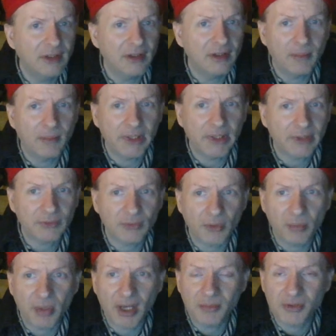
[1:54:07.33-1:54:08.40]

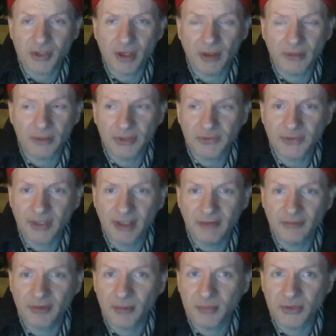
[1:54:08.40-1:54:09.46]
electropop genre, aside
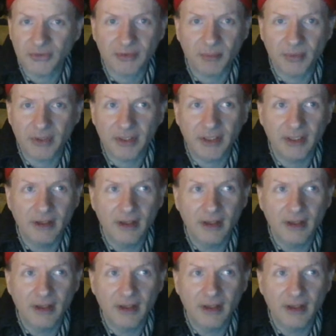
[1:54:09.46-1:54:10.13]
from just some of the